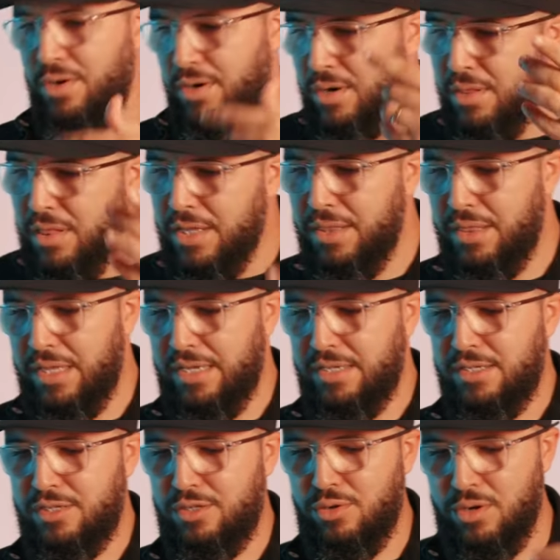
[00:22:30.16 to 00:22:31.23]
earthly
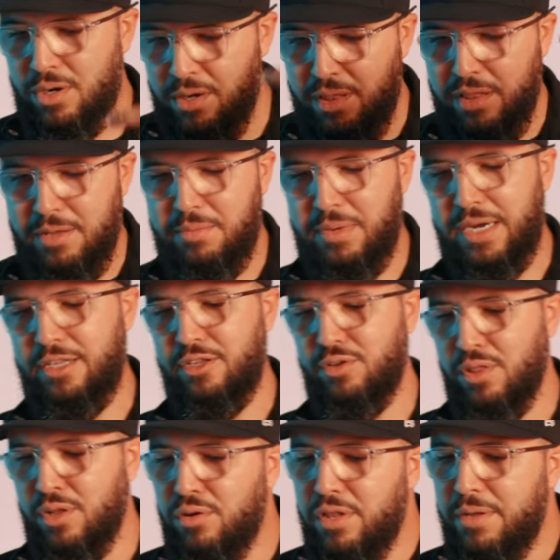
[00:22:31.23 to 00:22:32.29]
things, your earthly mind, your
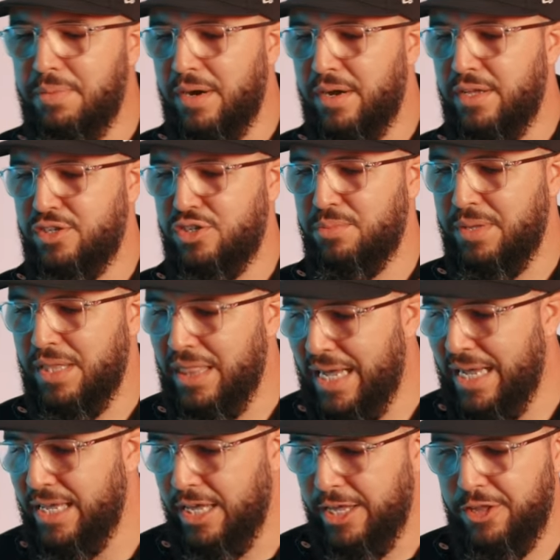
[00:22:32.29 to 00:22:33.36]
lowly body to be
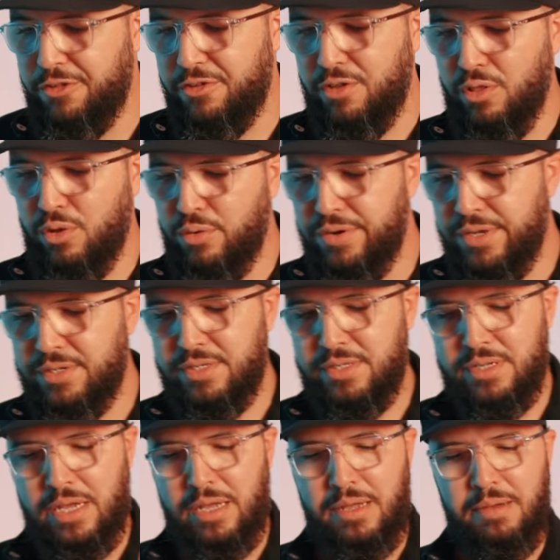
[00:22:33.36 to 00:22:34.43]
like his
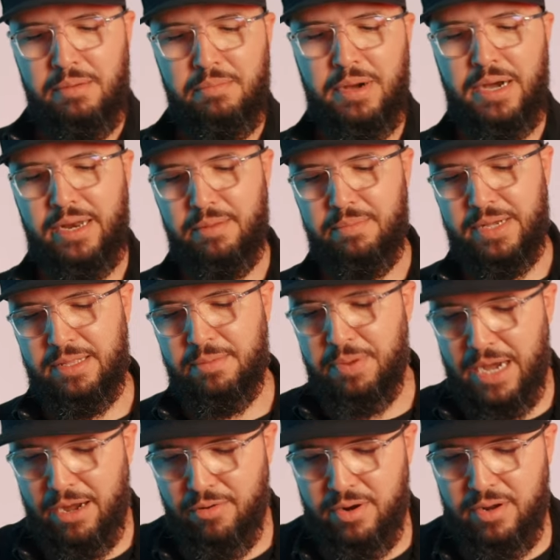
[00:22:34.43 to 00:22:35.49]
glorious body by the
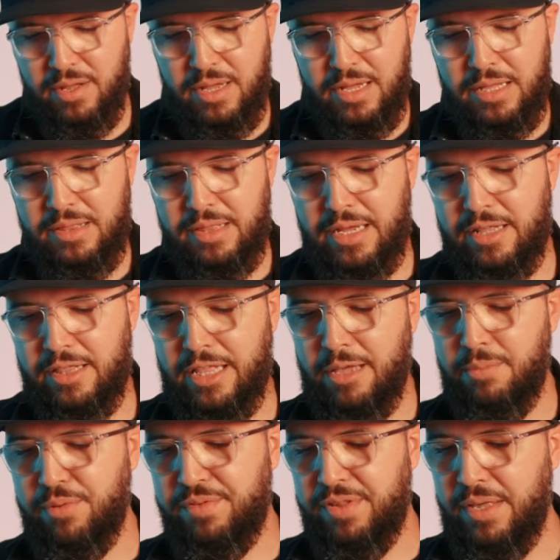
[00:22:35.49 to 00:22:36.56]
power that
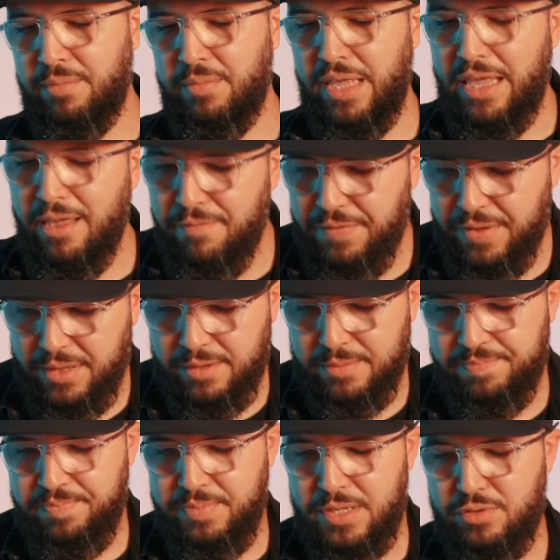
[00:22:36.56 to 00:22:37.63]
enables him even
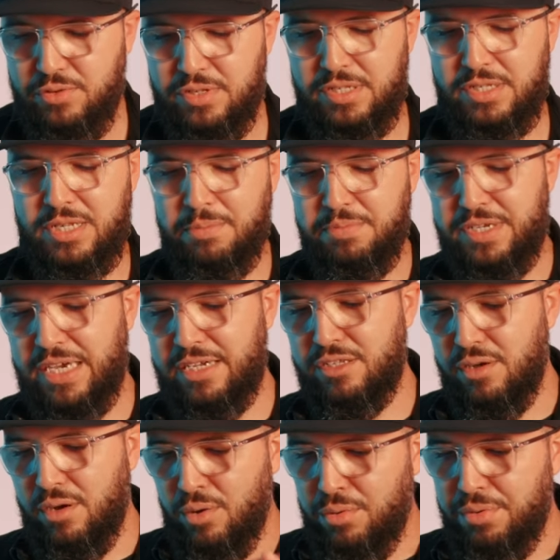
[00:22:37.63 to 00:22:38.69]
to
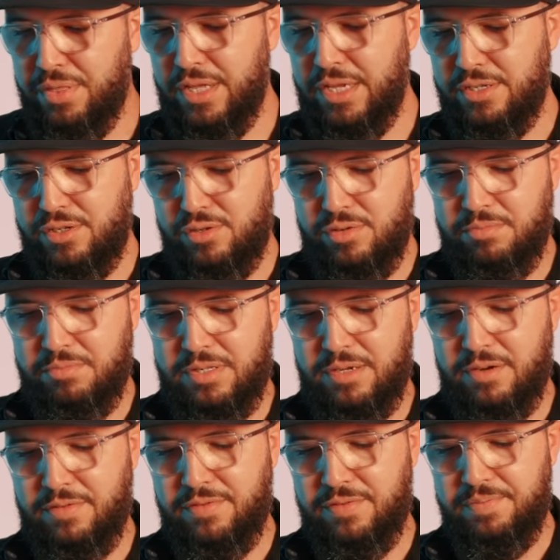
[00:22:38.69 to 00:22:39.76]
subject all things to
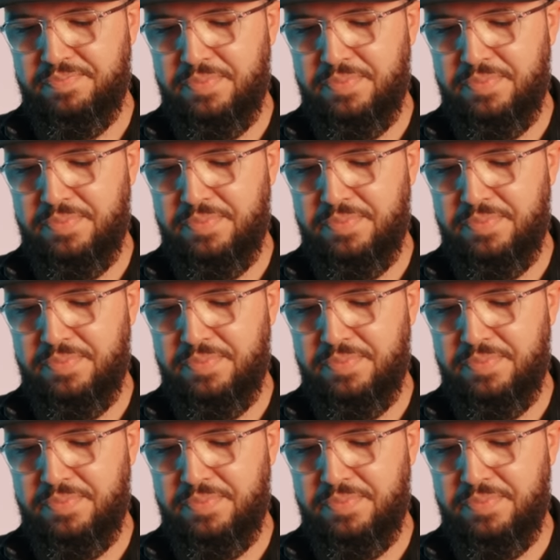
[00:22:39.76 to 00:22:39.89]
himself.